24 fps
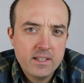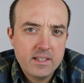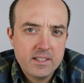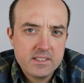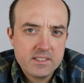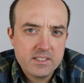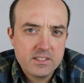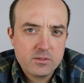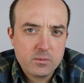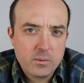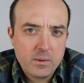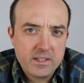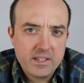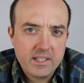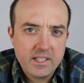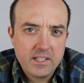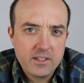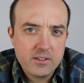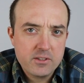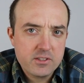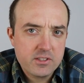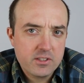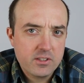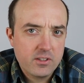this is what they
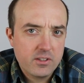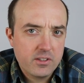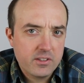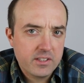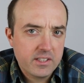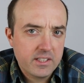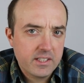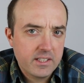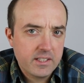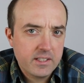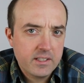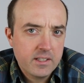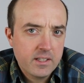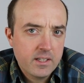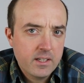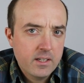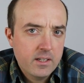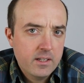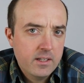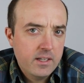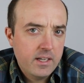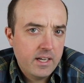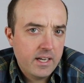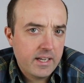use in all the
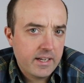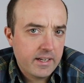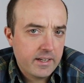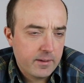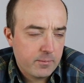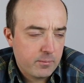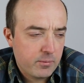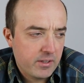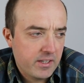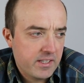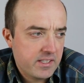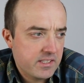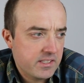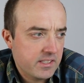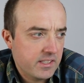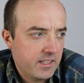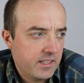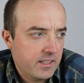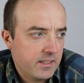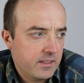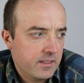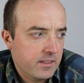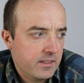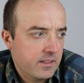
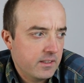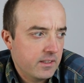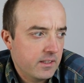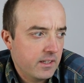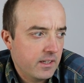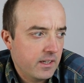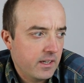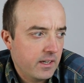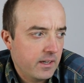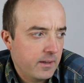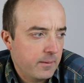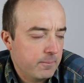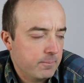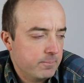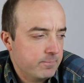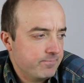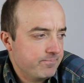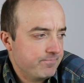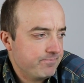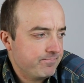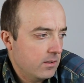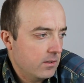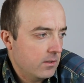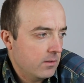antidepressant
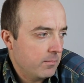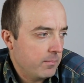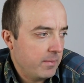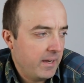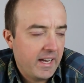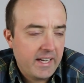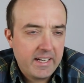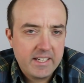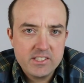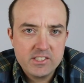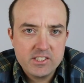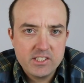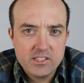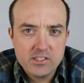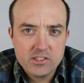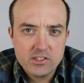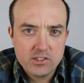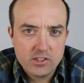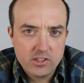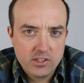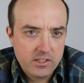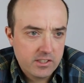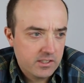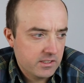package
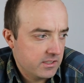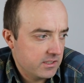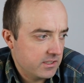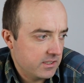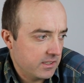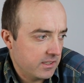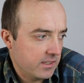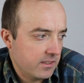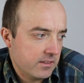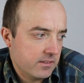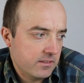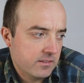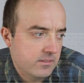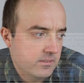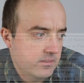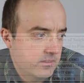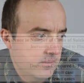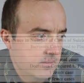inserts, and